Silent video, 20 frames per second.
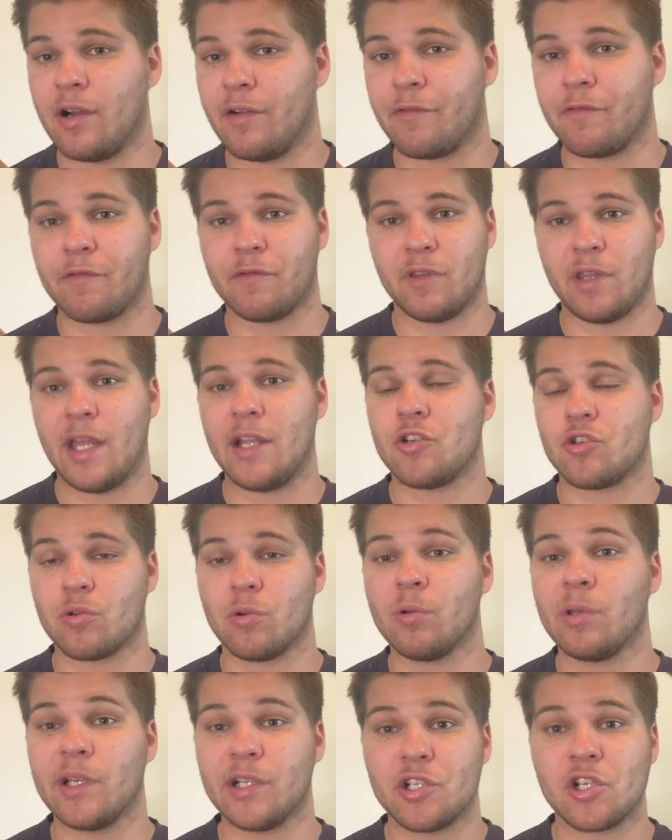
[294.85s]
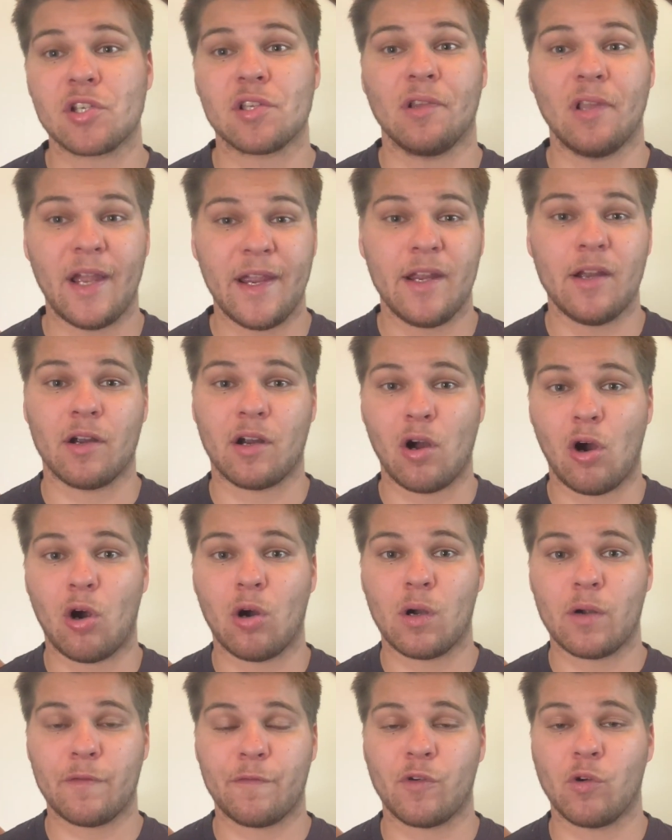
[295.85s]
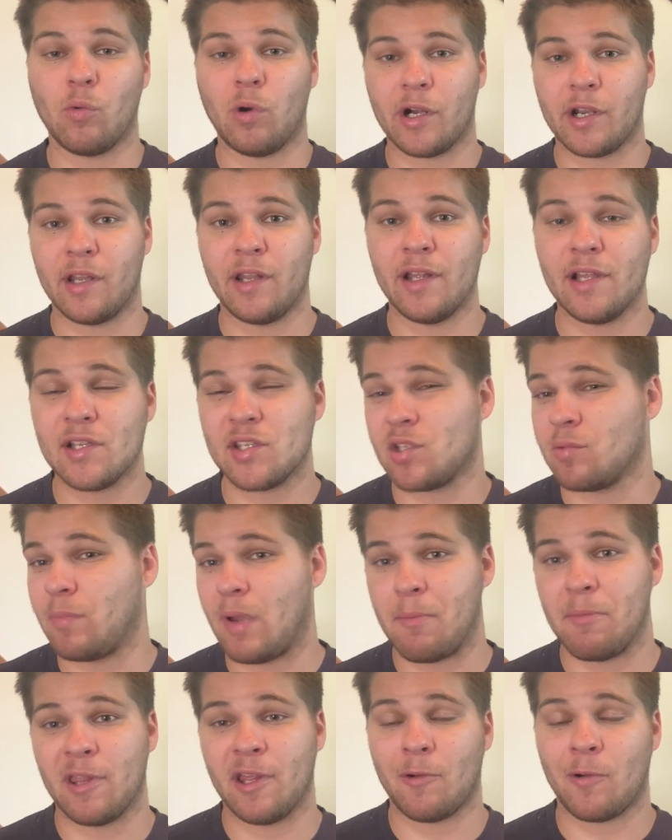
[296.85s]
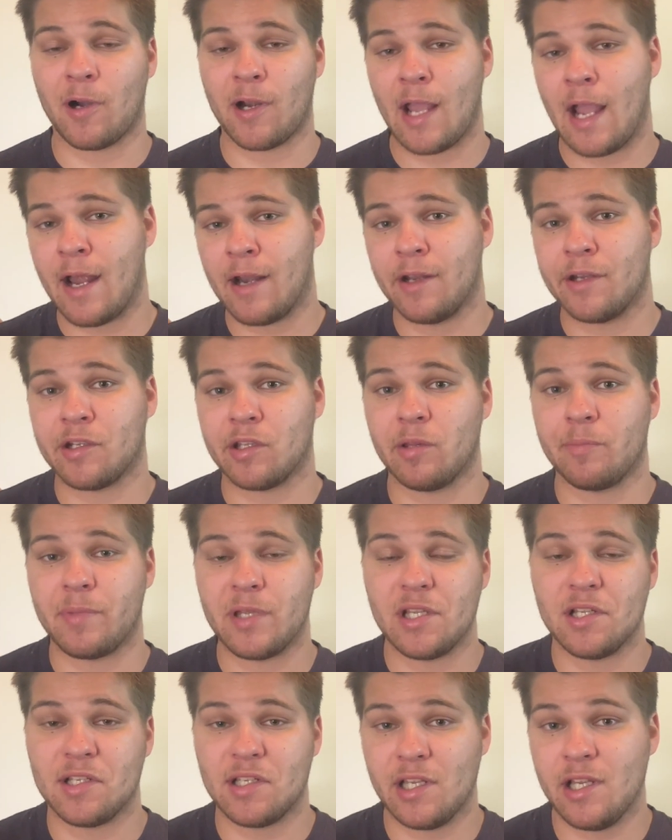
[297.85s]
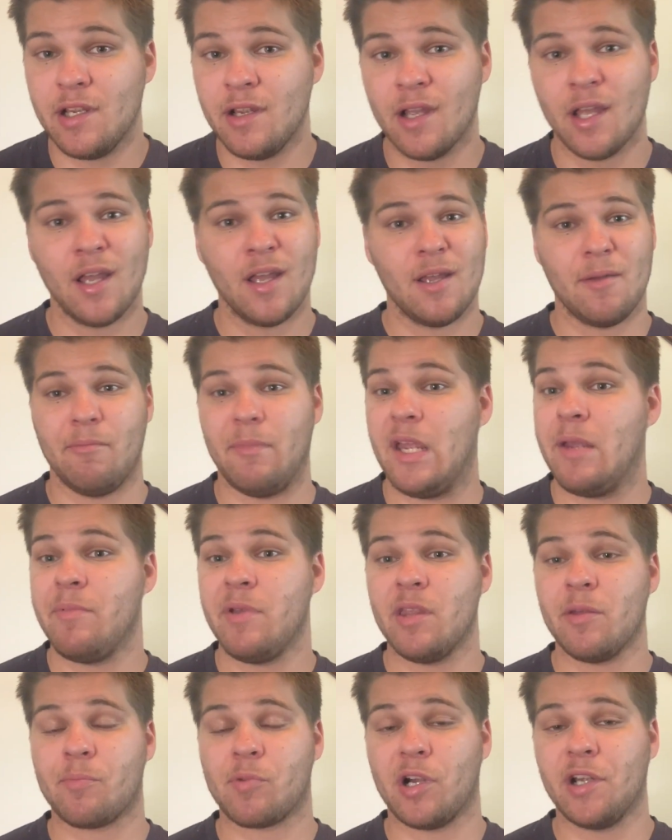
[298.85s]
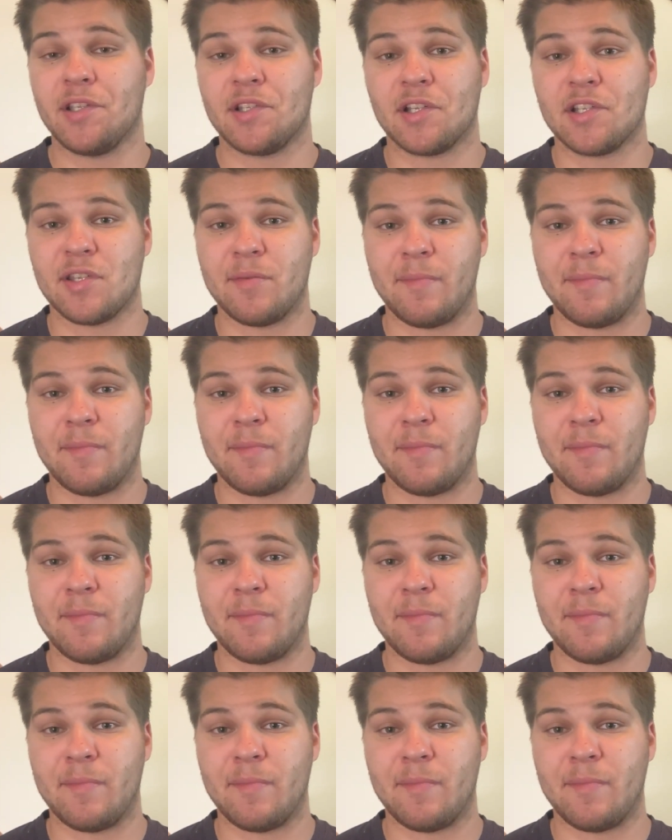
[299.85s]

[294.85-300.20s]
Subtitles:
If they truly just like a card for what it is and maybe they want to add it to the PC, maybe the price doesn't